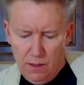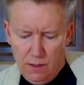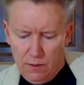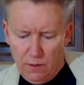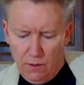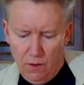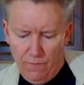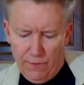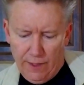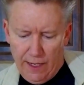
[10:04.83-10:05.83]
So
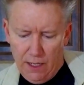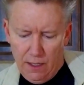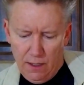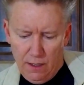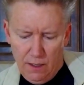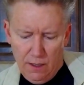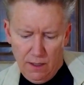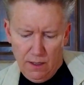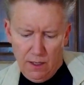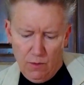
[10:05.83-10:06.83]
hopefully
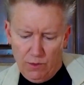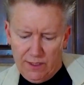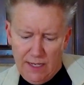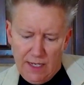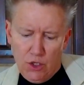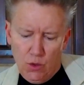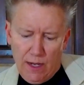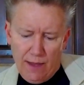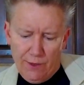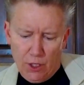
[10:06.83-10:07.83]
it will stay
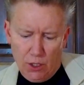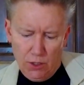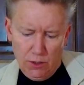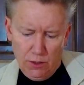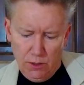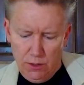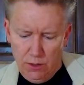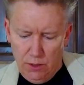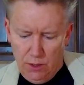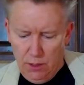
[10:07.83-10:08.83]
together.
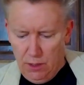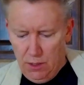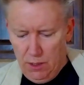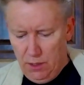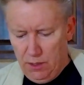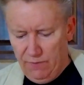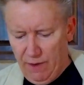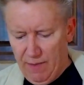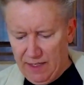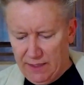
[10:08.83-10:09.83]
If I
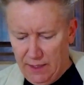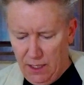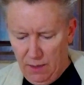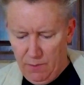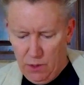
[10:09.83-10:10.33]
messed it up,